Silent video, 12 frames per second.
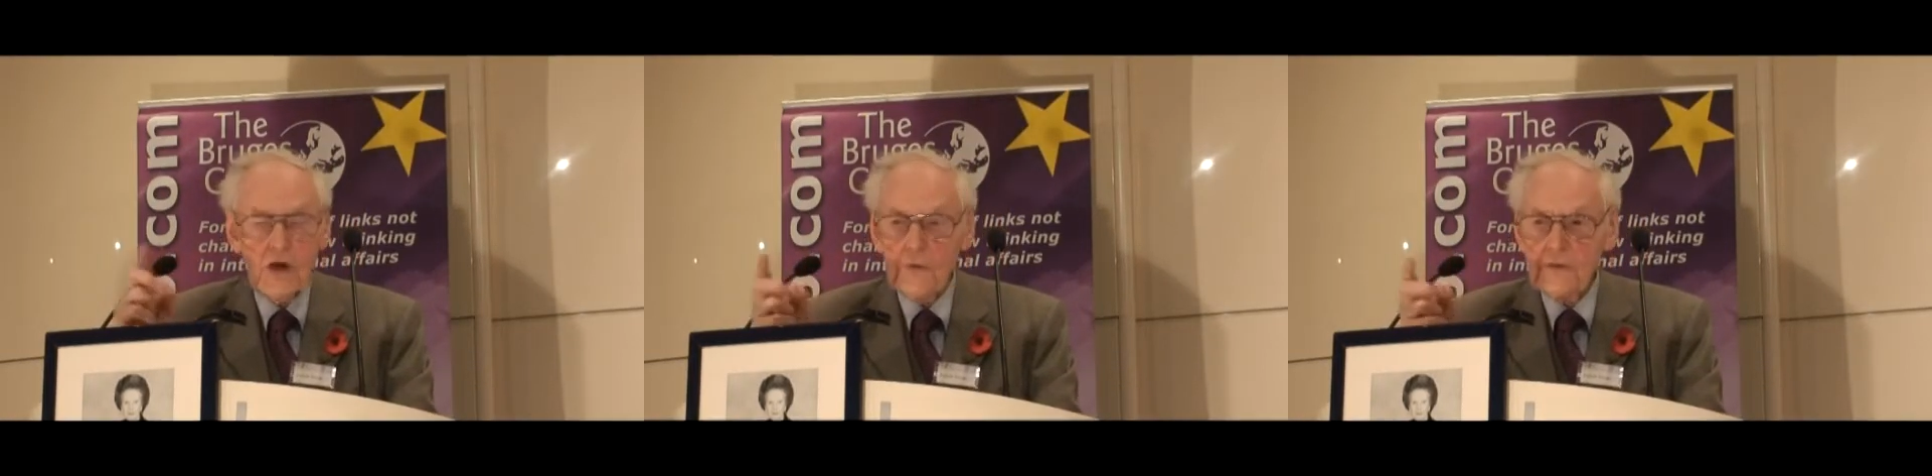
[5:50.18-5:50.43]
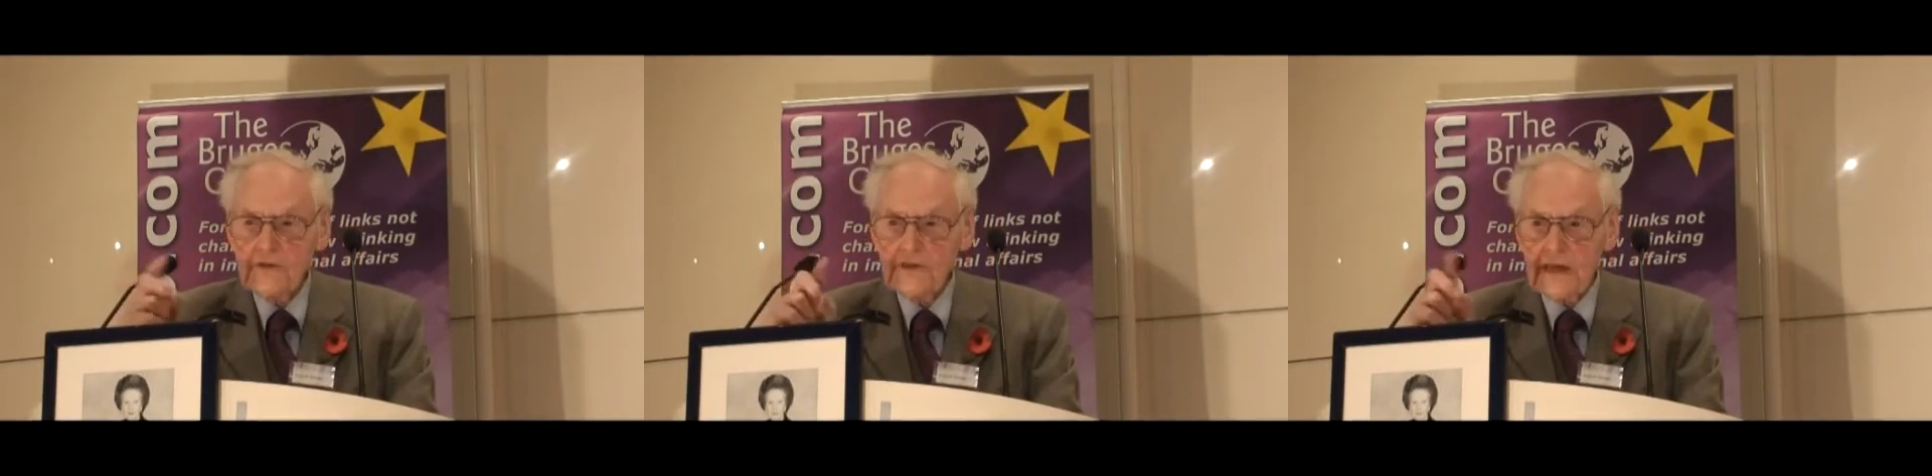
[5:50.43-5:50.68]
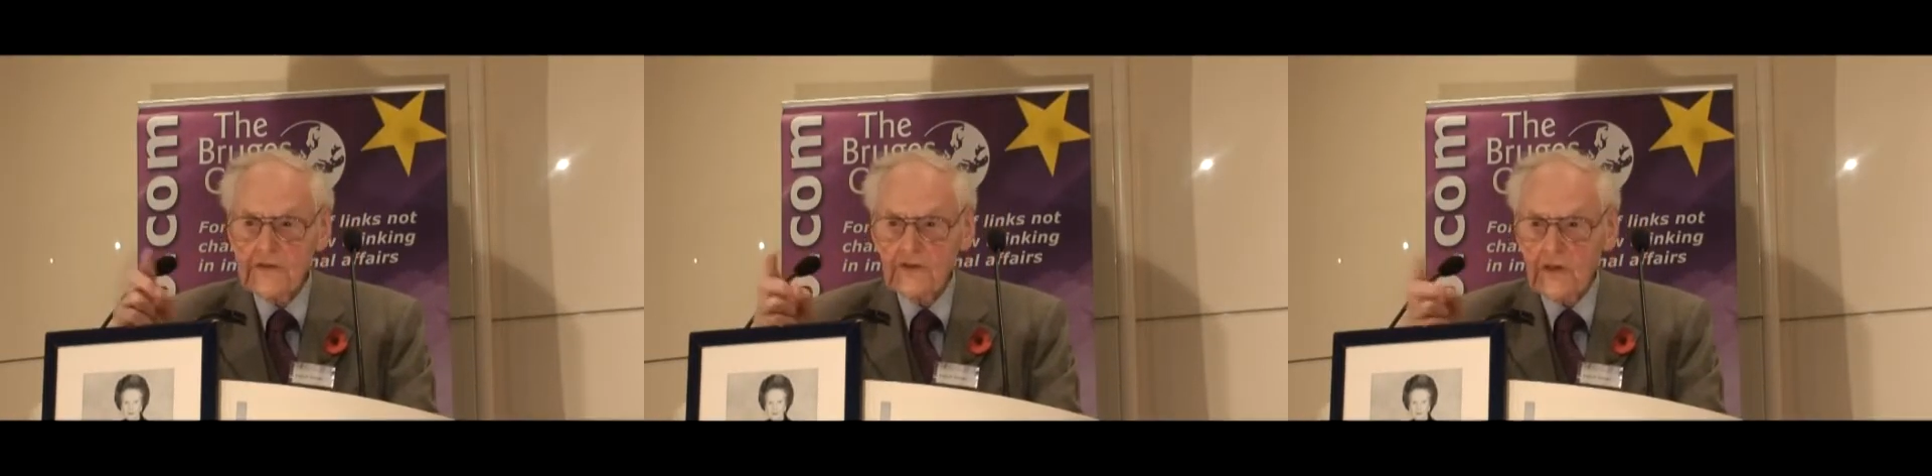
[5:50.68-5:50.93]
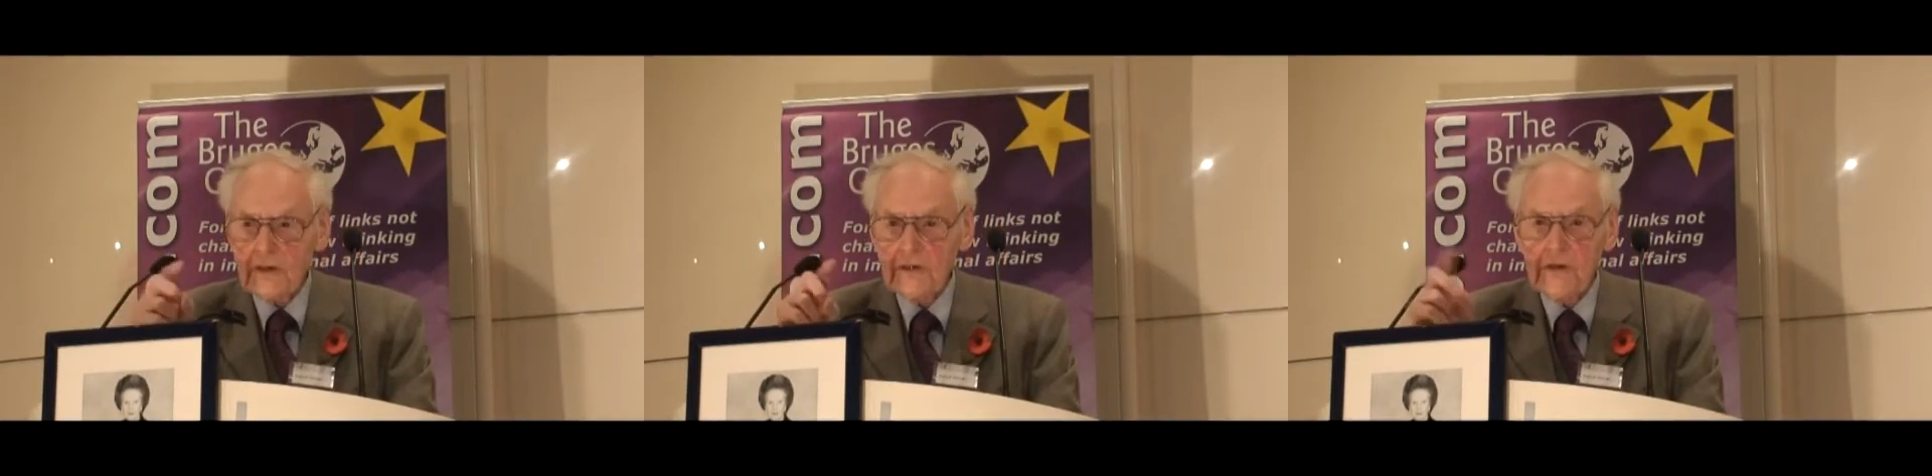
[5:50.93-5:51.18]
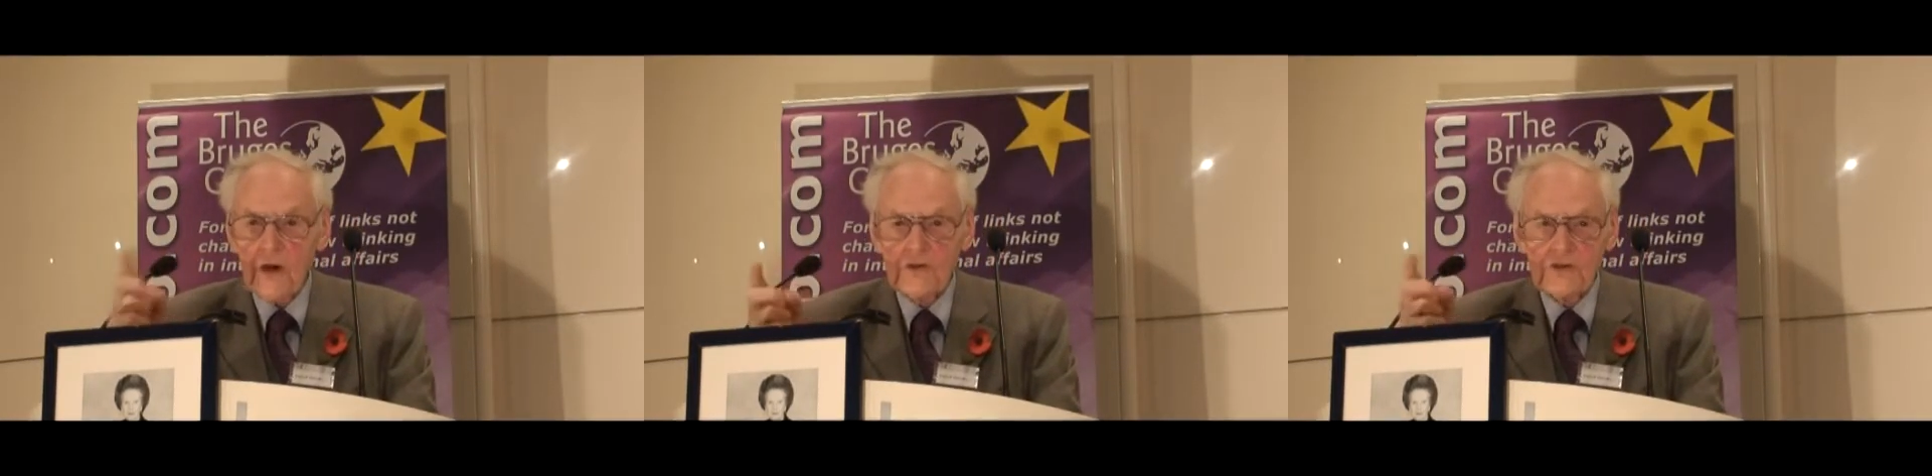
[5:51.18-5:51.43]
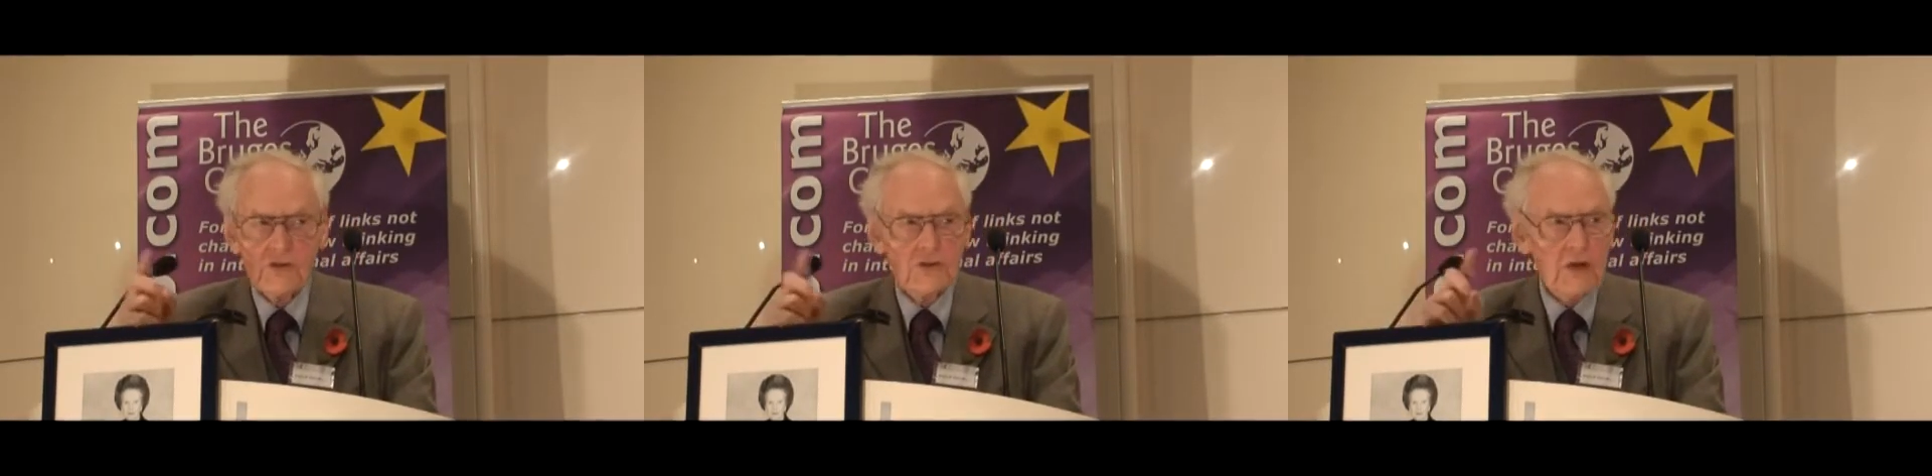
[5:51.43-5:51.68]
no essential
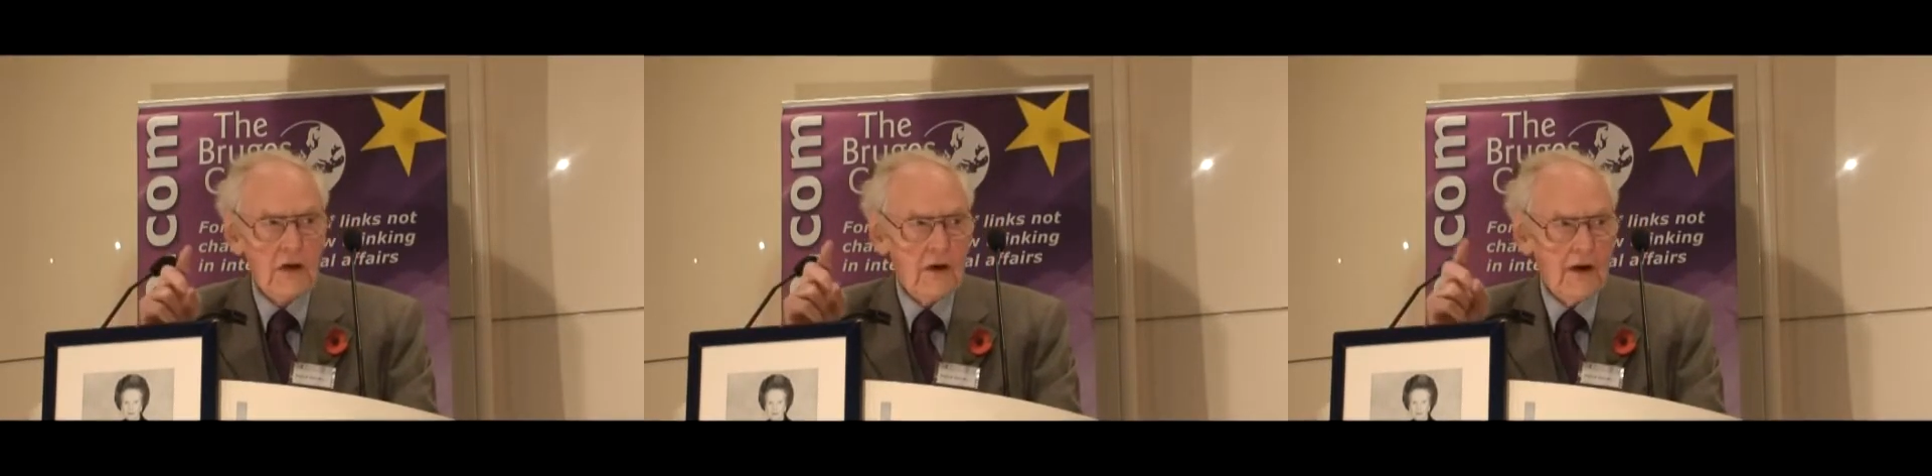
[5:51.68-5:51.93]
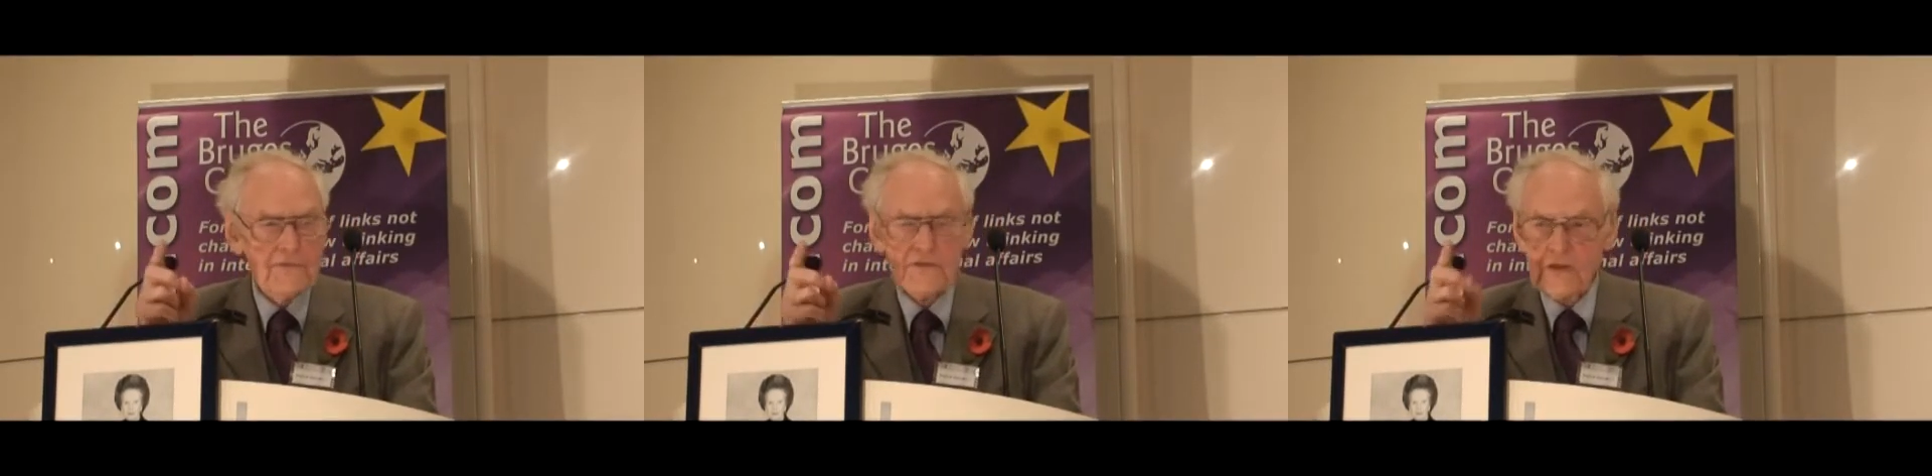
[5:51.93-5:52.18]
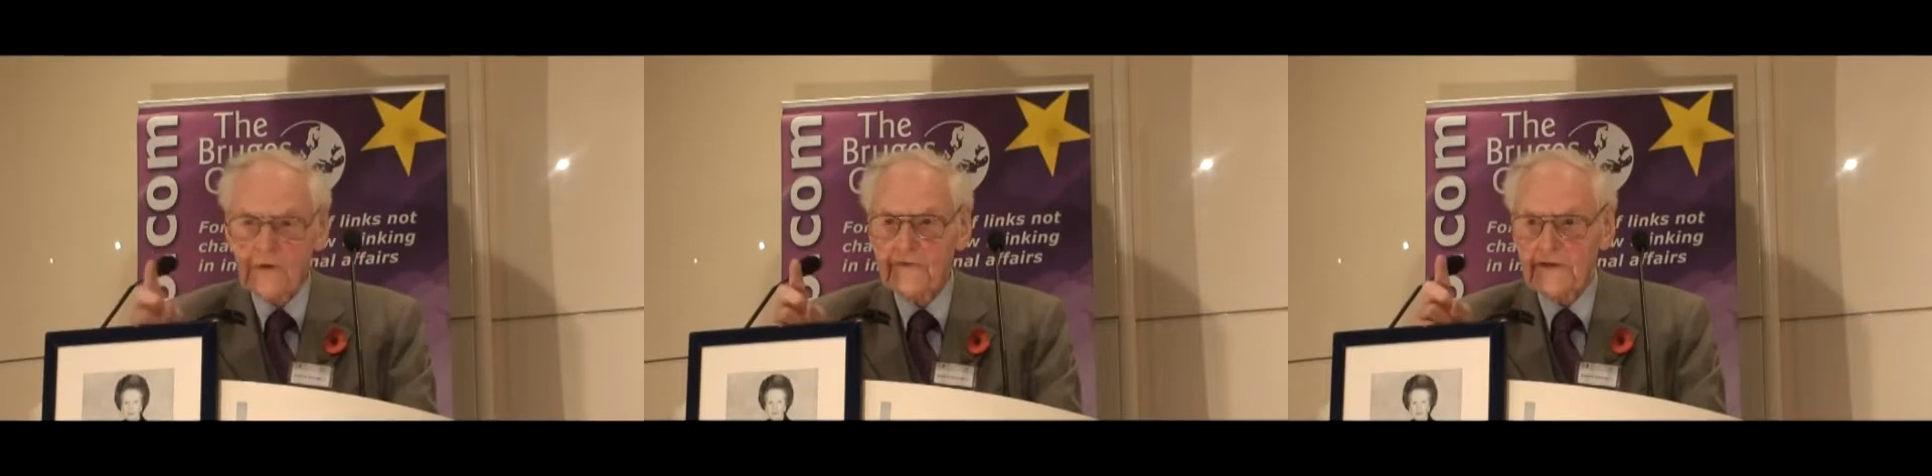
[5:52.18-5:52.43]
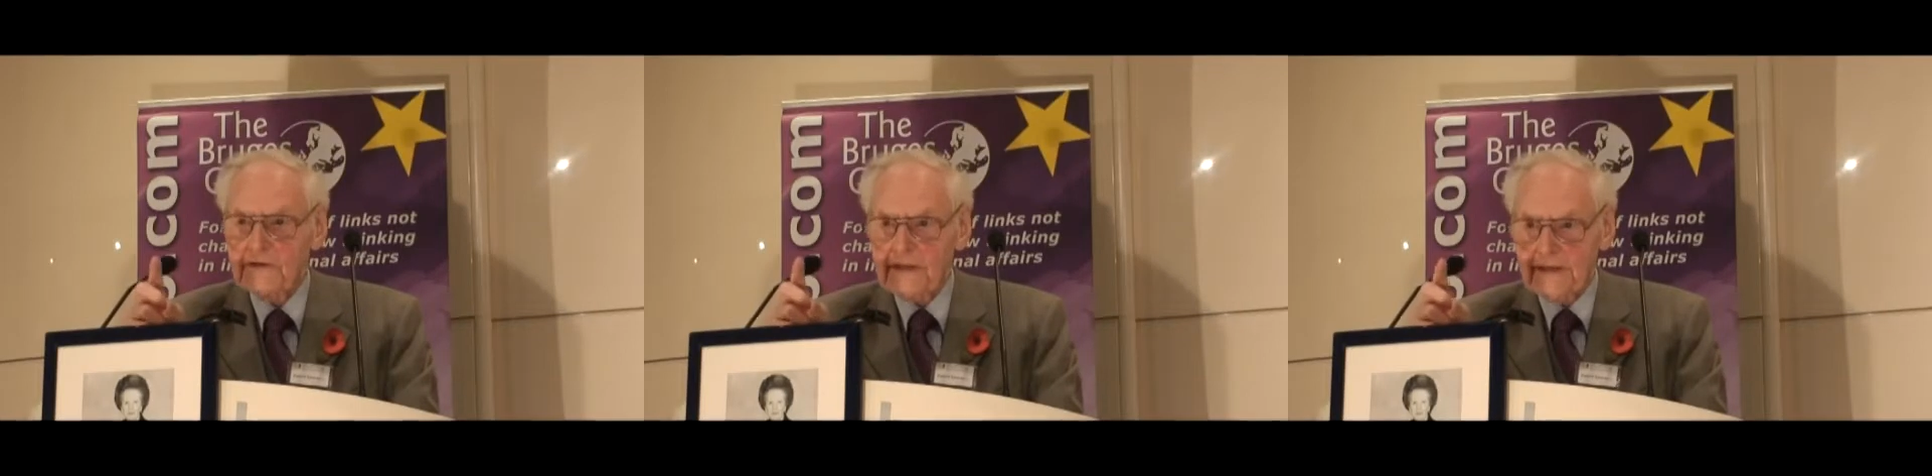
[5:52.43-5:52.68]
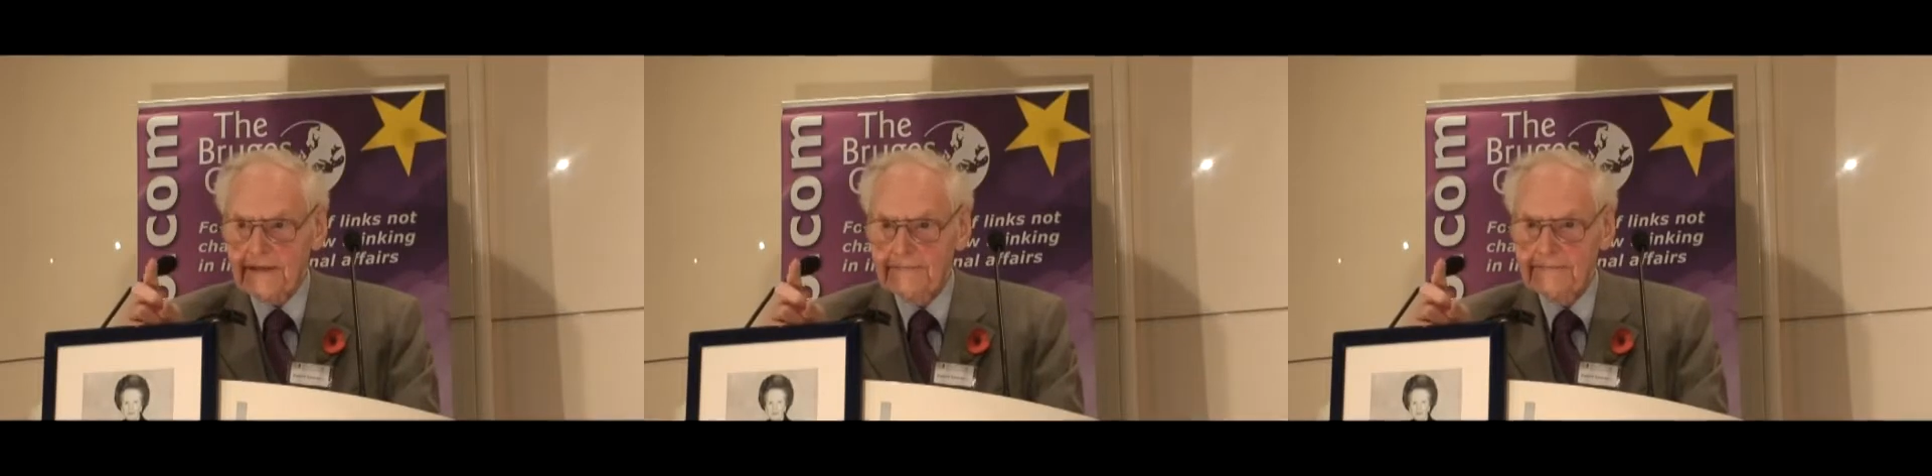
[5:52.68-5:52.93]
loss of sovereignty.